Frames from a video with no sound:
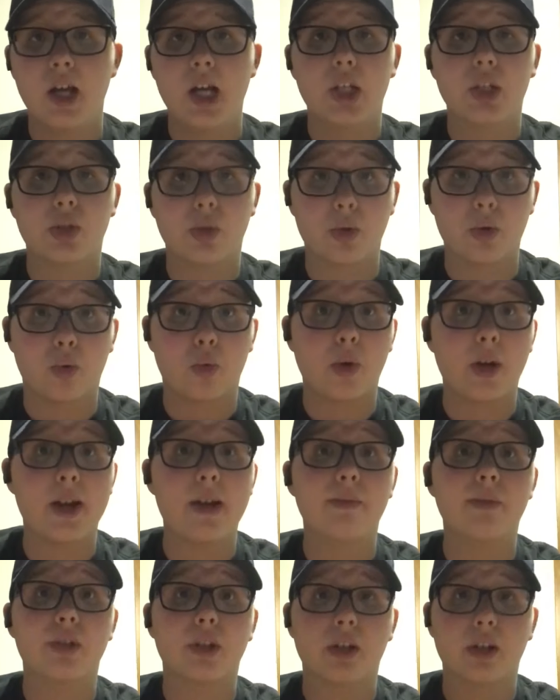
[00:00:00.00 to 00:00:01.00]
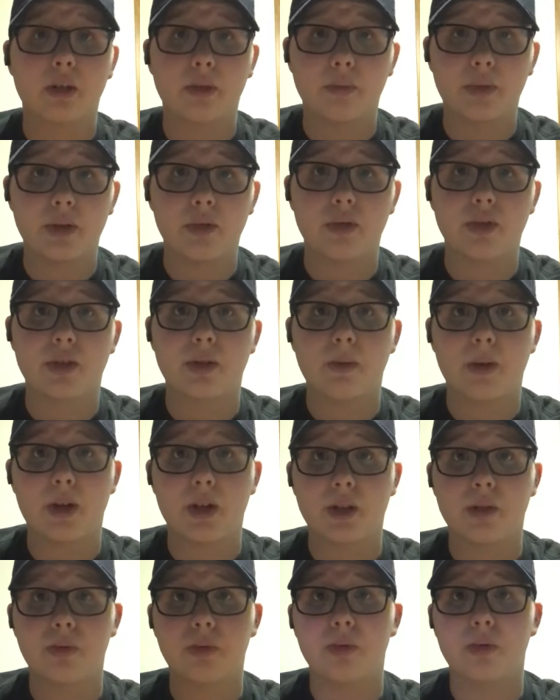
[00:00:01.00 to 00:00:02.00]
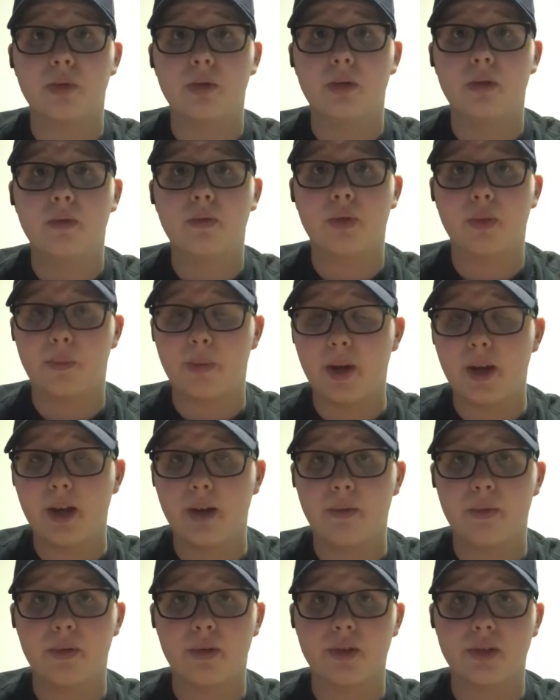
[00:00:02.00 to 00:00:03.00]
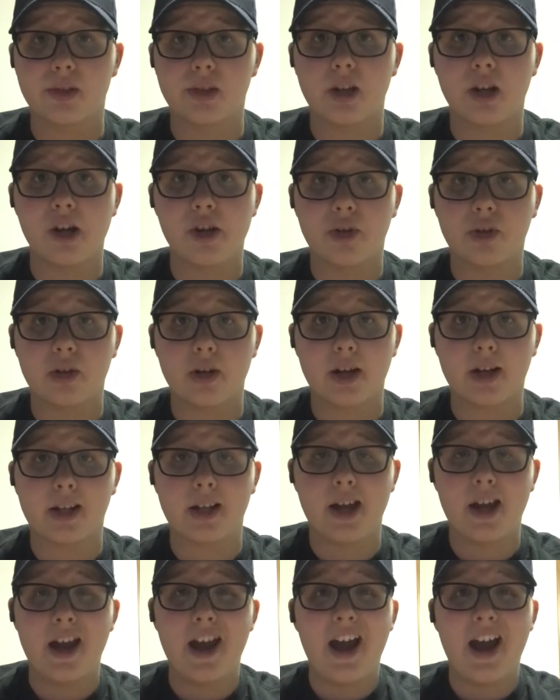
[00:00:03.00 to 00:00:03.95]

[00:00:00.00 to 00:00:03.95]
So the Rams are going to be responsible for paying for this contract.